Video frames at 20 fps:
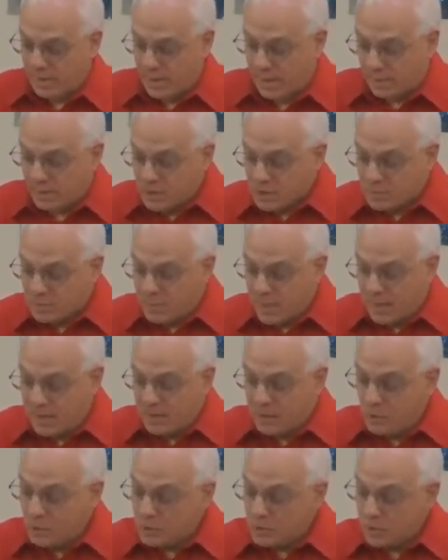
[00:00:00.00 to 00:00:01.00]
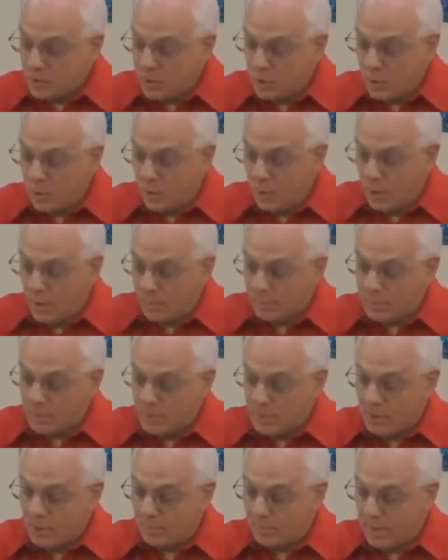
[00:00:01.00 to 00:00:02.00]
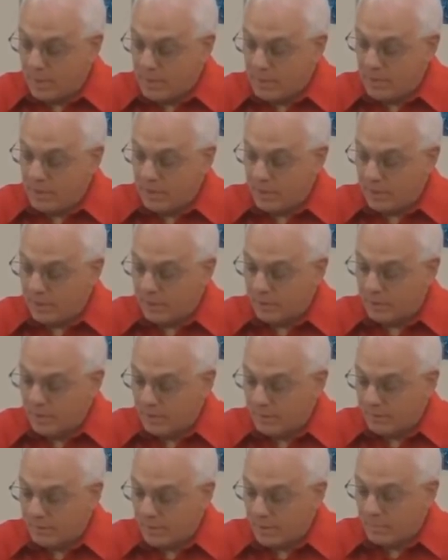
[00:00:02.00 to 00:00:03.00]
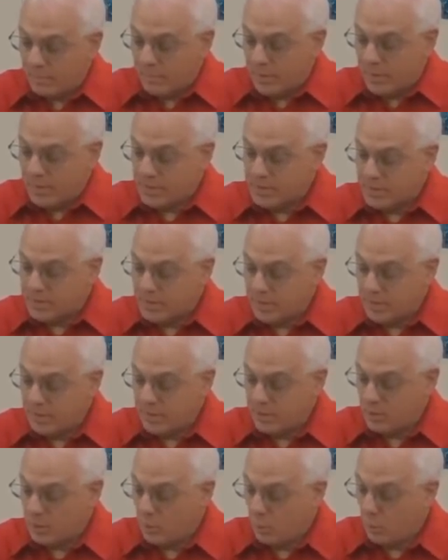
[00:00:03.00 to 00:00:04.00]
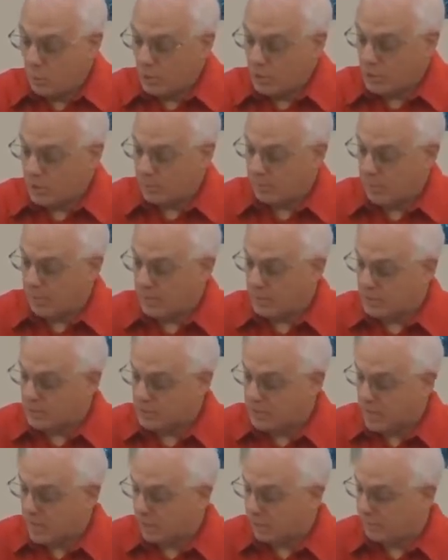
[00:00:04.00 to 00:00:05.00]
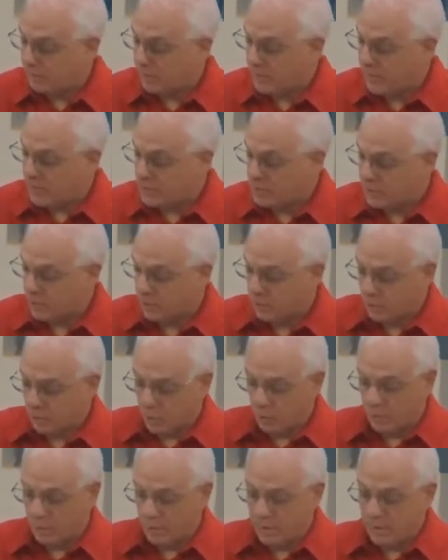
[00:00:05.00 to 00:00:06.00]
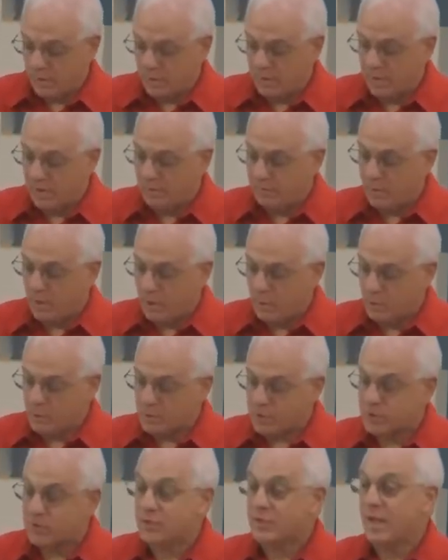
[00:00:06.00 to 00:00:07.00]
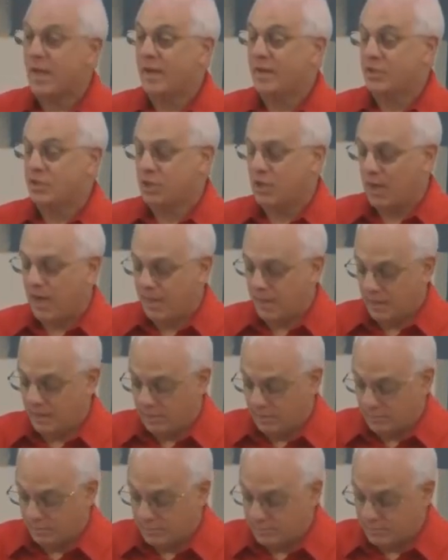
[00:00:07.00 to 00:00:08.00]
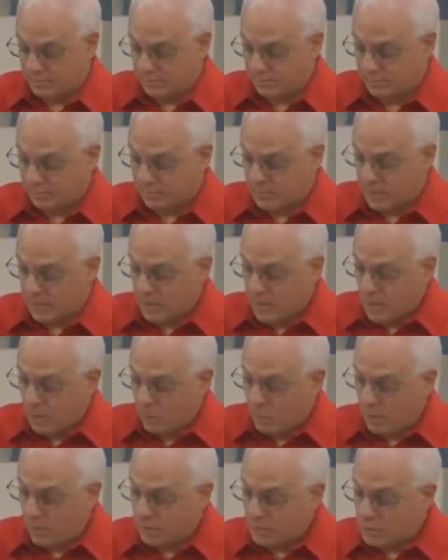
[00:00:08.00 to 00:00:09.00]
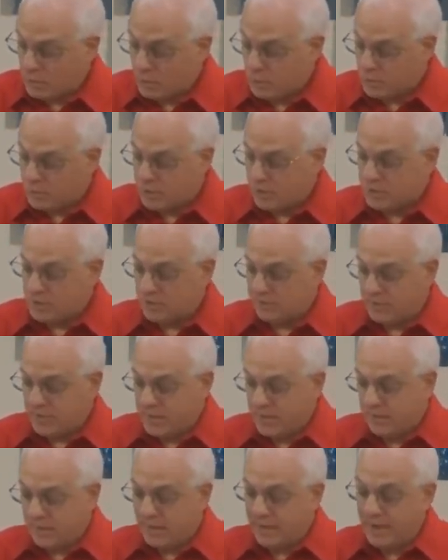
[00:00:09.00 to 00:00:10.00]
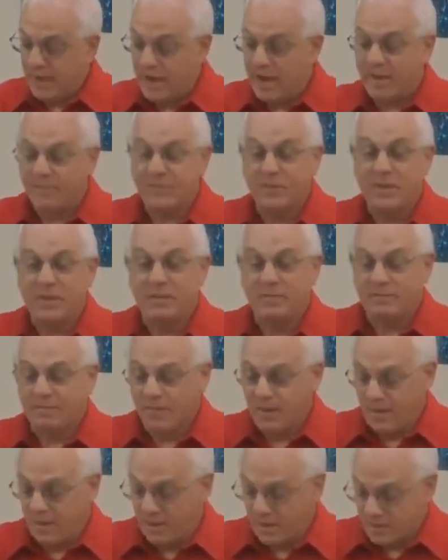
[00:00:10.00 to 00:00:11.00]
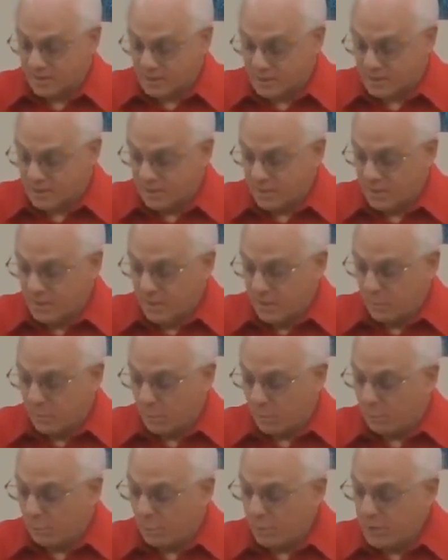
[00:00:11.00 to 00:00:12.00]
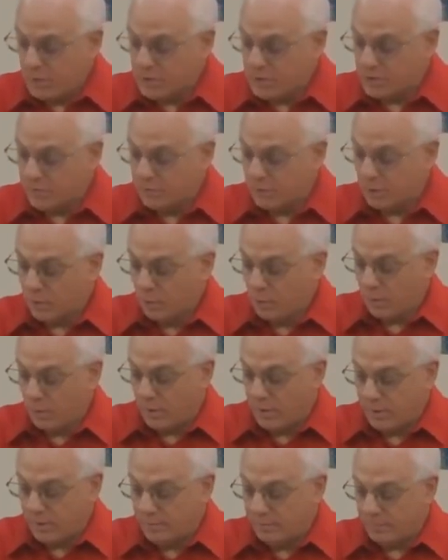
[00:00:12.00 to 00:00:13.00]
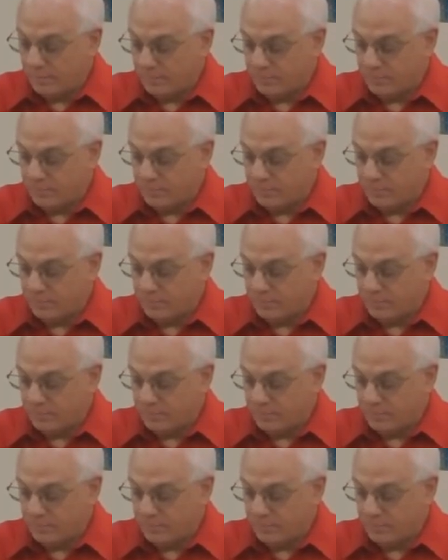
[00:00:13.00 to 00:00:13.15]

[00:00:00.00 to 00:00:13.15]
Now, this man used to go up year by year from his city to worship and to sacrifice to the Lord of hosts at Shiloh where the two sons of Eli, Hophni and Phinehas, were priests of the Lord.